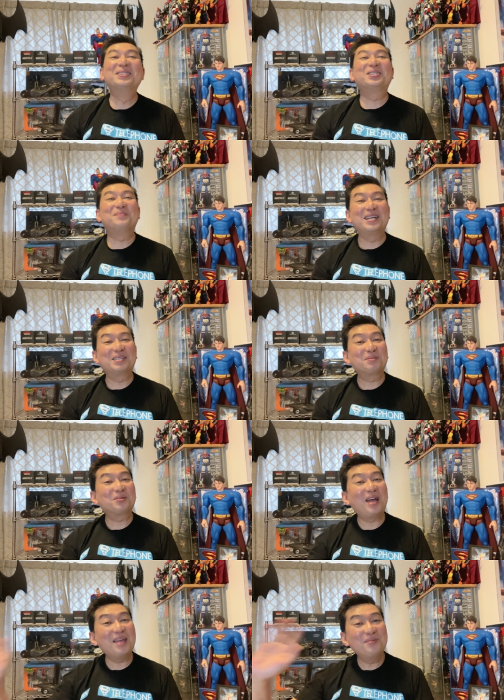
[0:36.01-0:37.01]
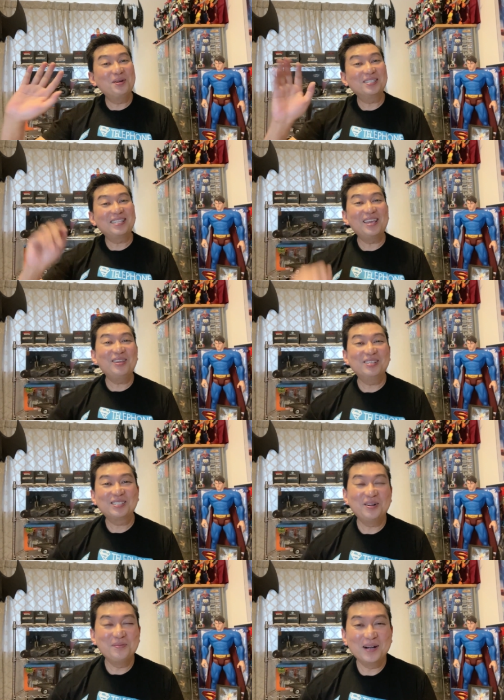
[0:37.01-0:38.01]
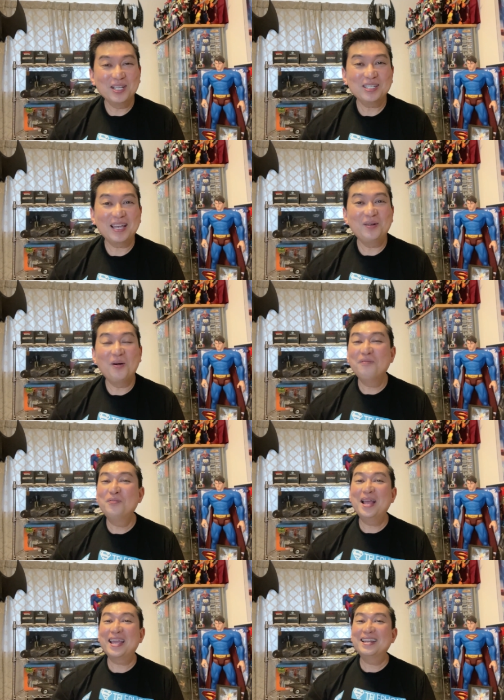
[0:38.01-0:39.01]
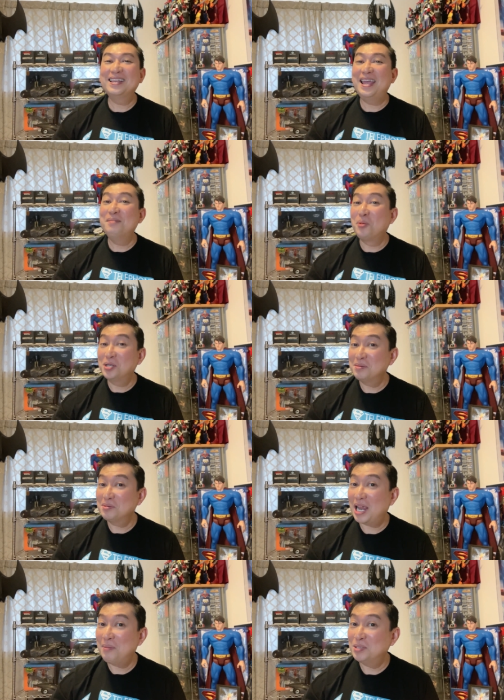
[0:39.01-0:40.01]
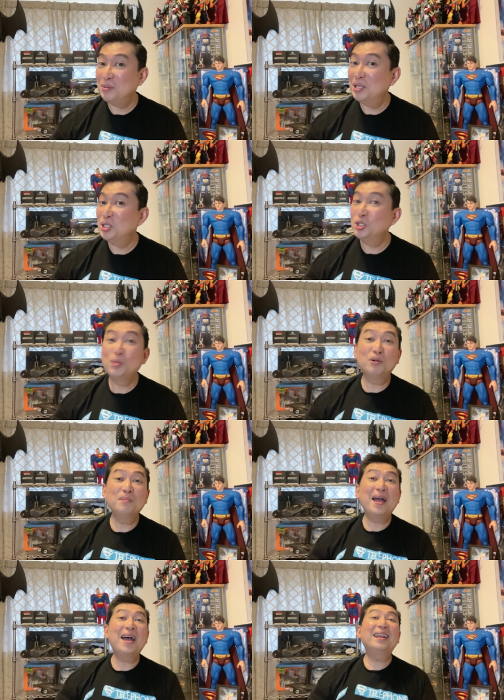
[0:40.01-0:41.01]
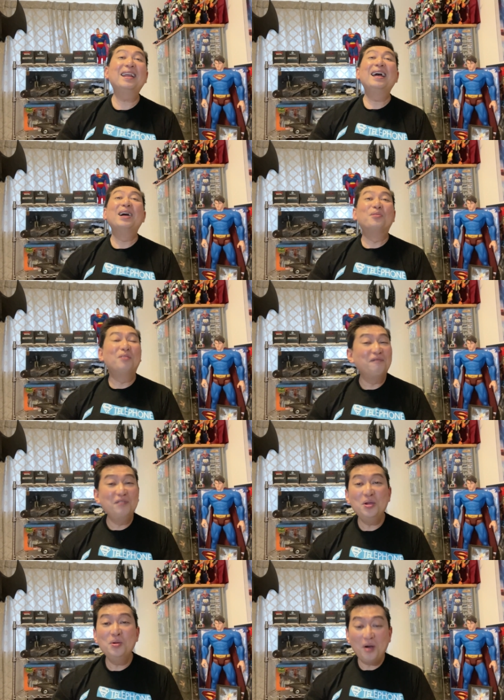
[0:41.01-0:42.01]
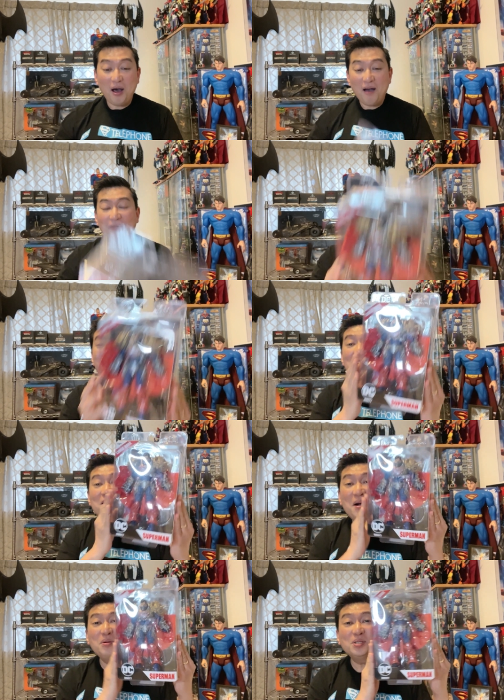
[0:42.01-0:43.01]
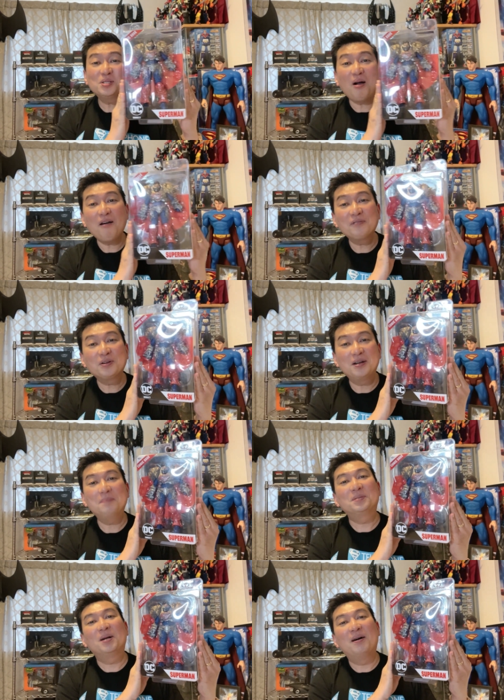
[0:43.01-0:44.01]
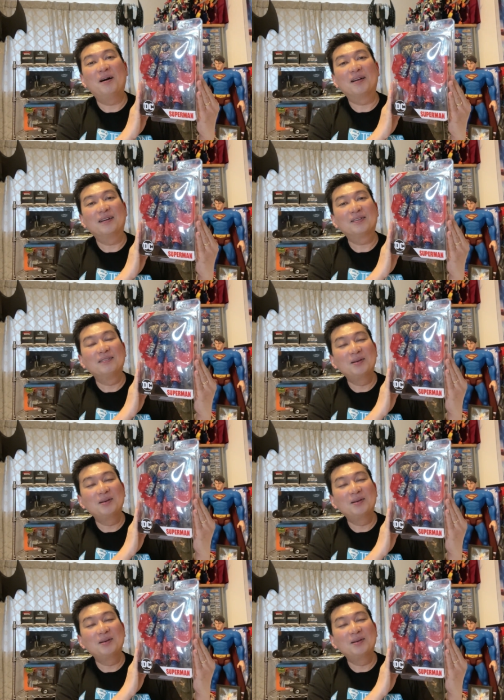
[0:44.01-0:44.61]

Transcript: To my subscribers, thank you so much and hopefully I can gain more subscribers with this Superman review of Ghosts of Krypton.